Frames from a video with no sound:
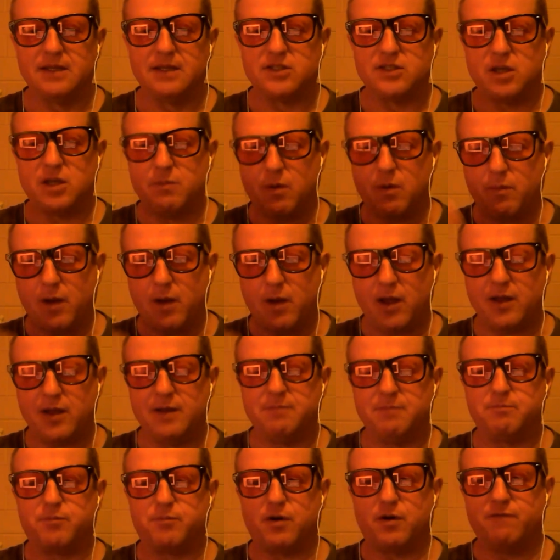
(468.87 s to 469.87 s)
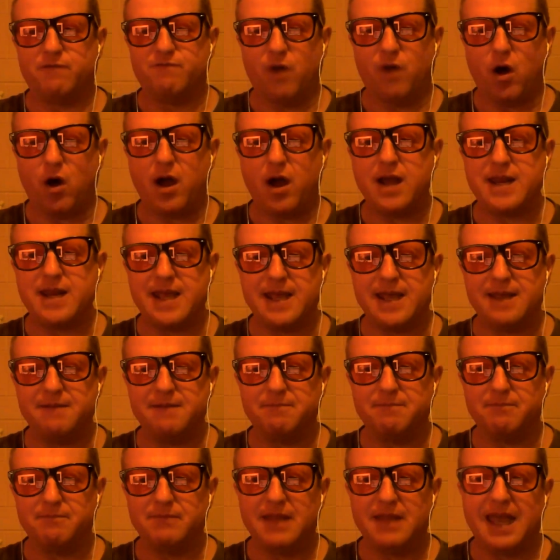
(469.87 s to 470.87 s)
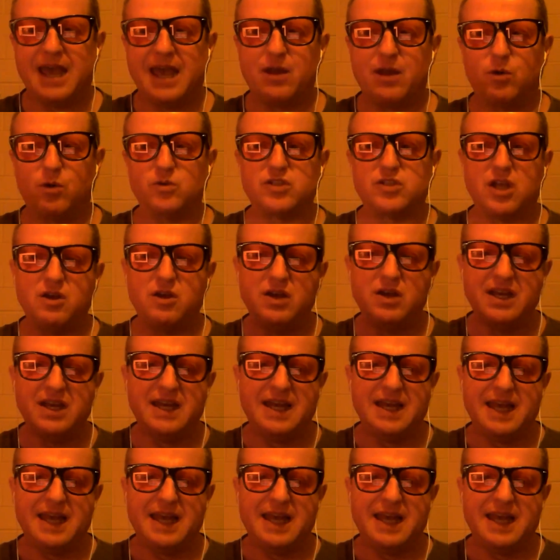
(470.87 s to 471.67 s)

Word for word: So by, by providing and also